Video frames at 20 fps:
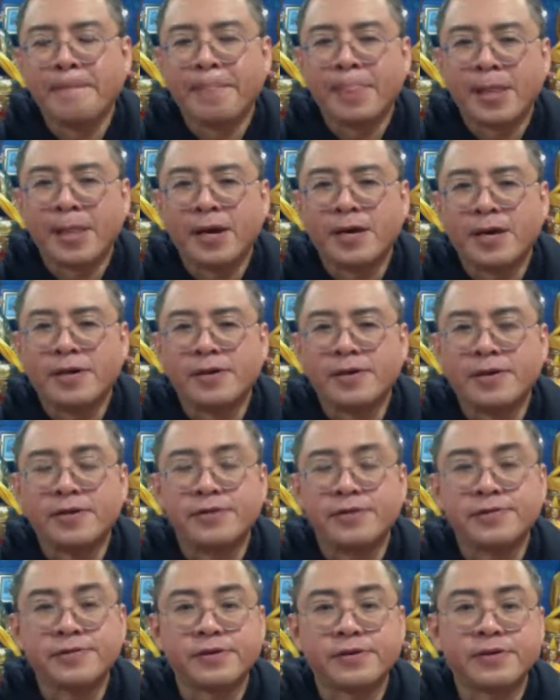
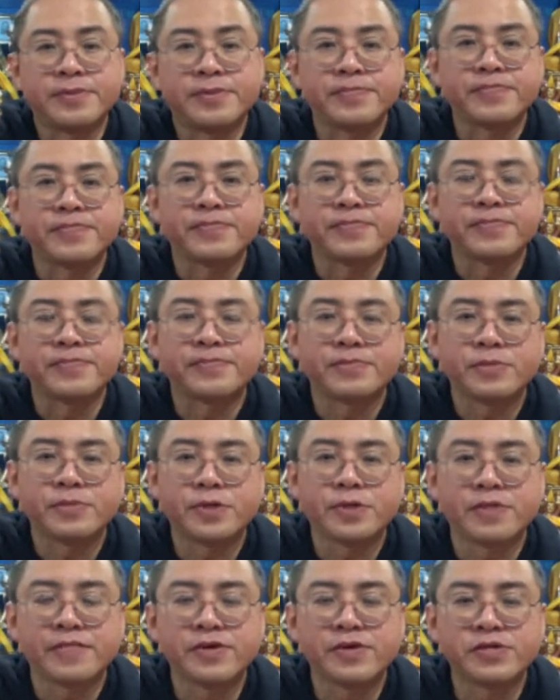And
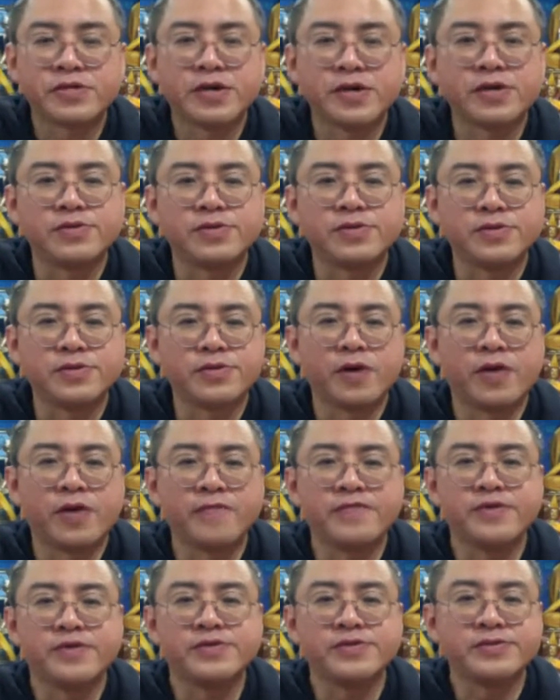of course, I don't
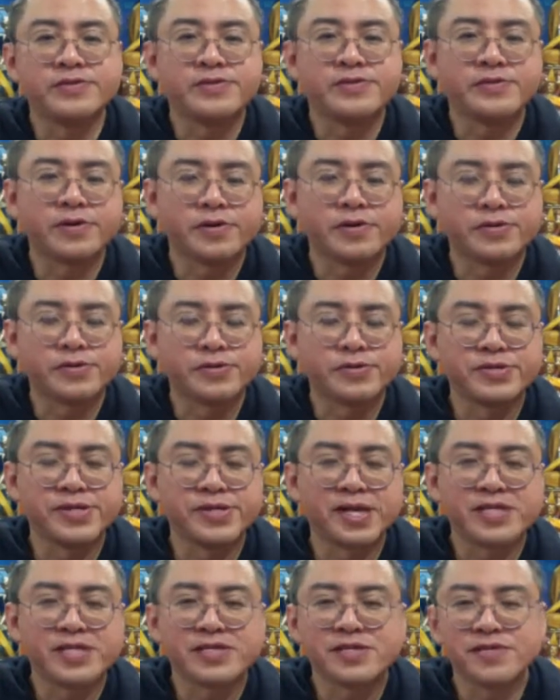often or don't
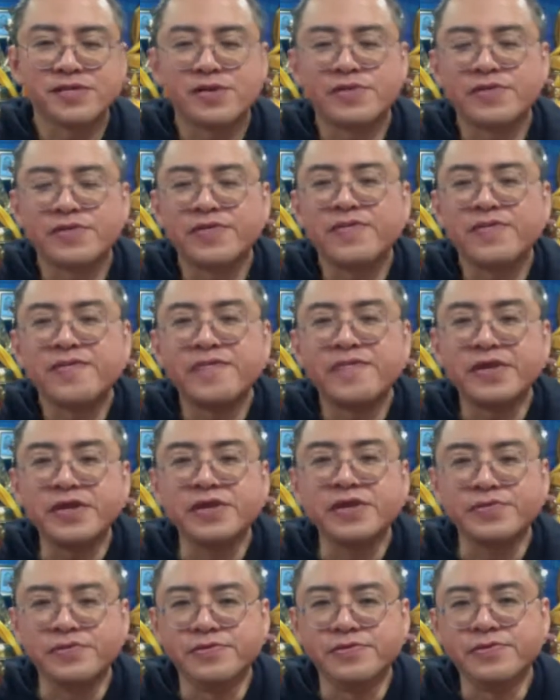necessarily
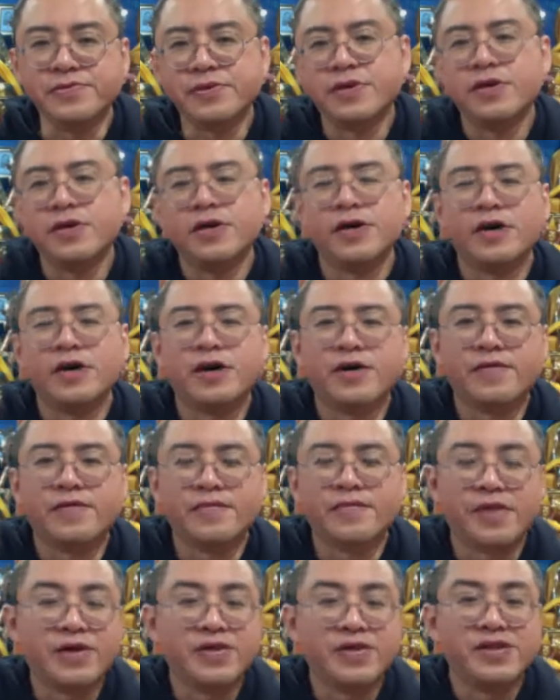feel
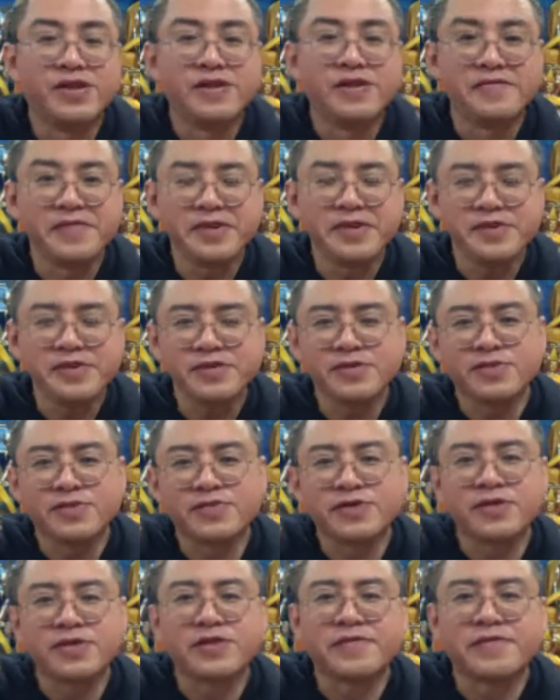very loving
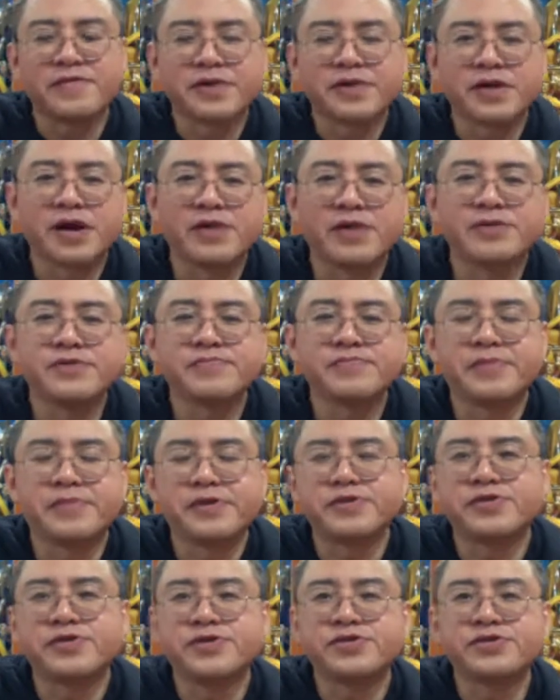during loving kindness
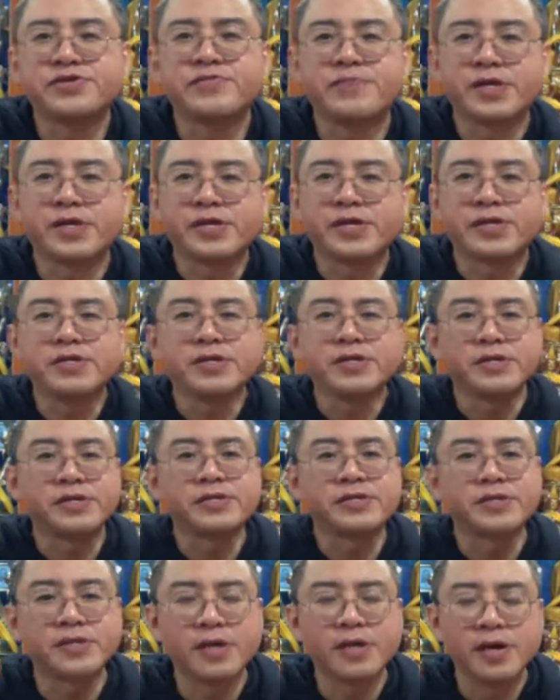meditation, but
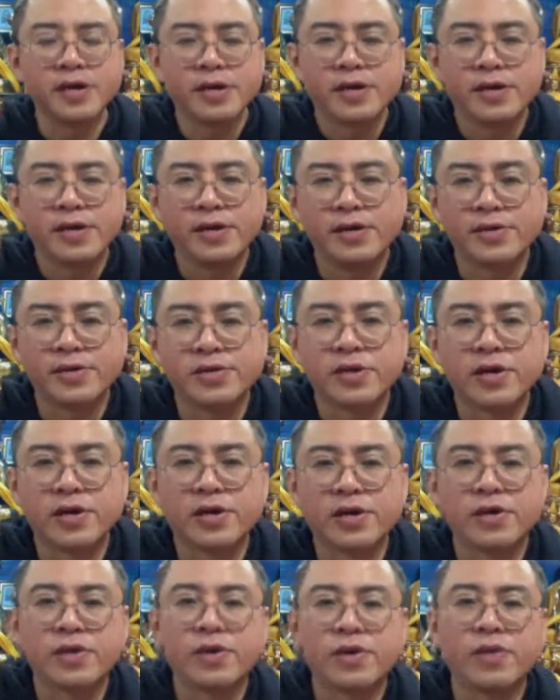nonetheless, it's
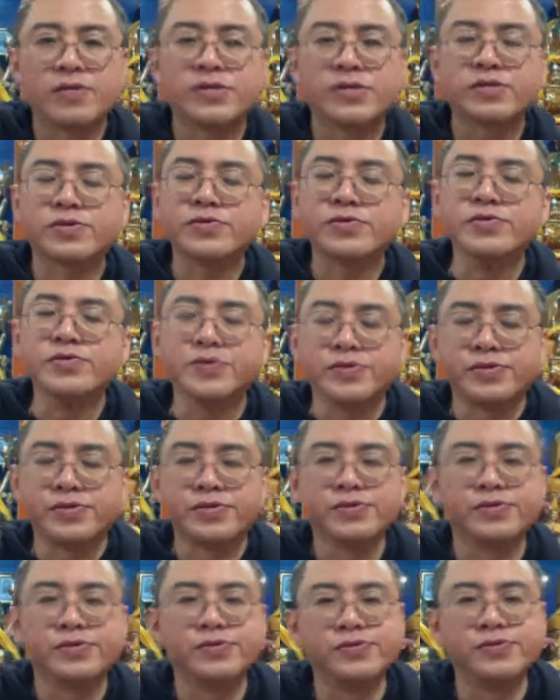always good
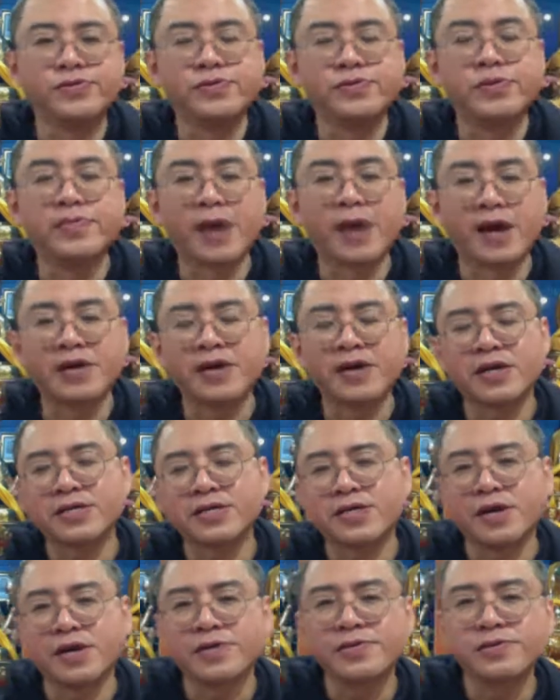to remind
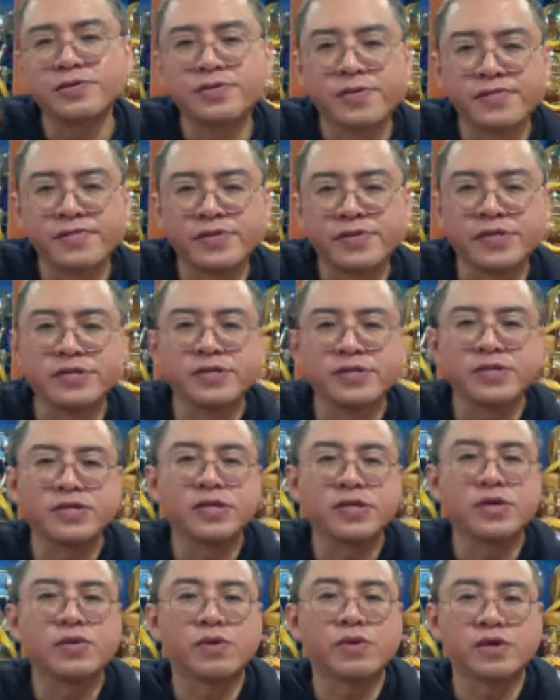ourselves of this
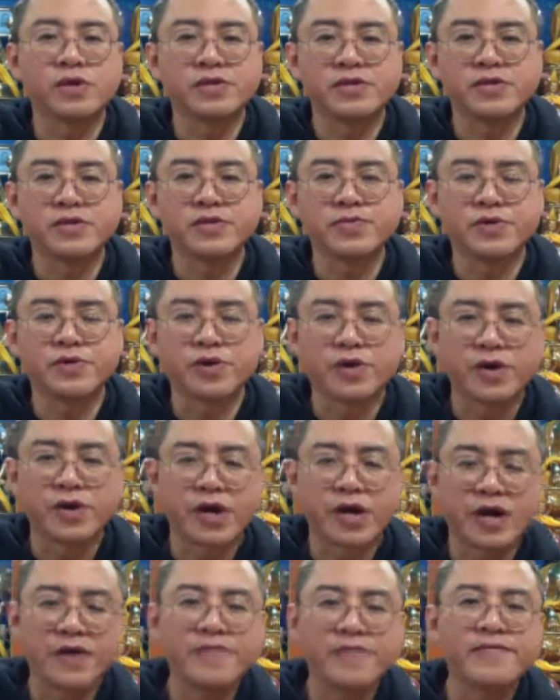inner quality we all
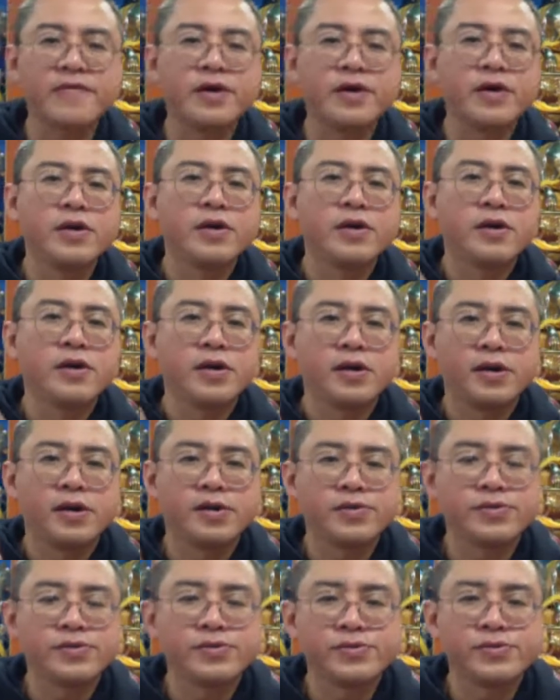have,
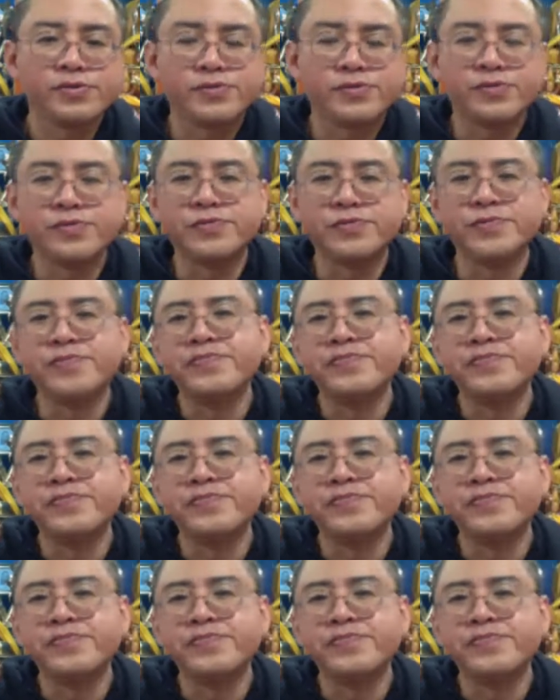and to